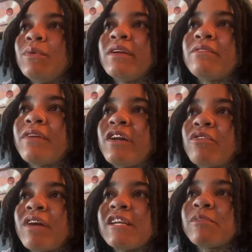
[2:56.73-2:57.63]
We didn't find
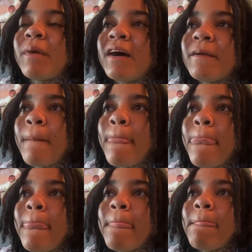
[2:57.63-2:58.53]
the right spot
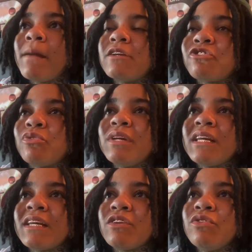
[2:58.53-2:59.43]
so we
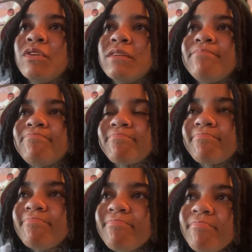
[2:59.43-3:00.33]
can't do it.
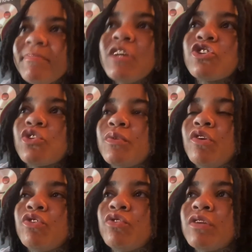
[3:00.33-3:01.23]
So we're gonna